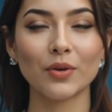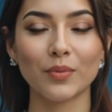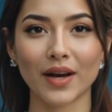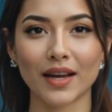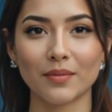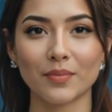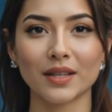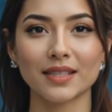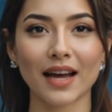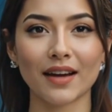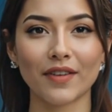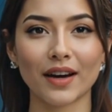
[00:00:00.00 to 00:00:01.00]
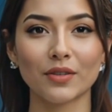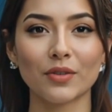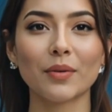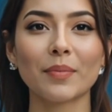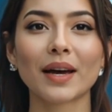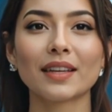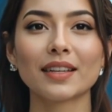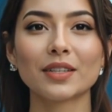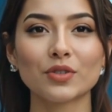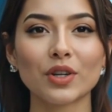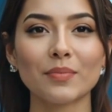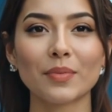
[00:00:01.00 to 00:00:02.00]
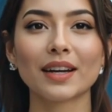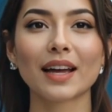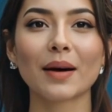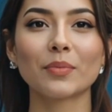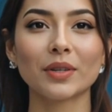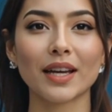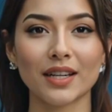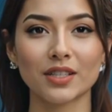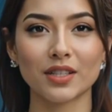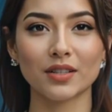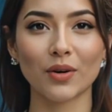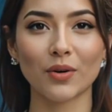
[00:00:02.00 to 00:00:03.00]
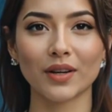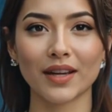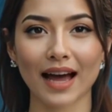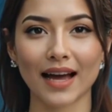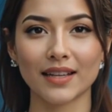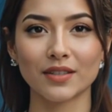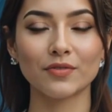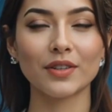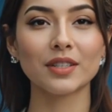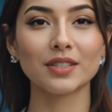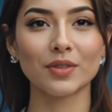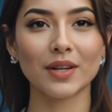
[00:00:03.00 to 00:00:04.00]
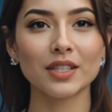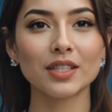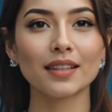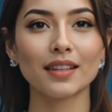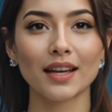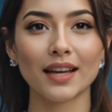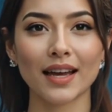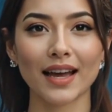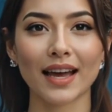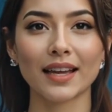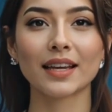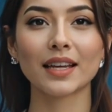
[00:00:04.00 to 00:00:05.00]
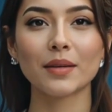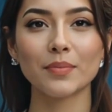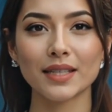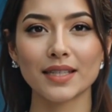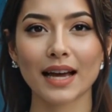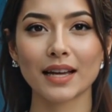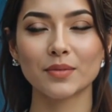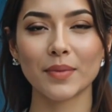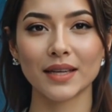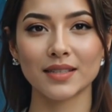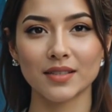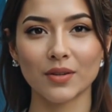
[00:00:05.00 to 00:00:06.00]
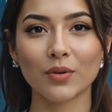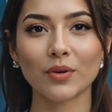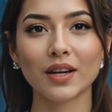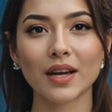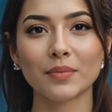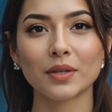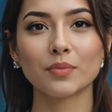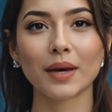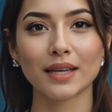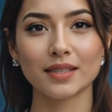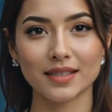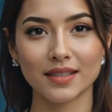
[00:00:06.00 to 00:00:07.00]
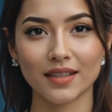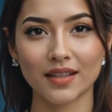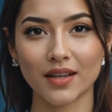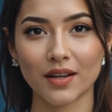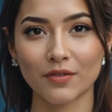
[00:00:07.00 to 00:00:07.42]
Your brand must have either a pending trademark application or active registration, and it can be text-based or image-based.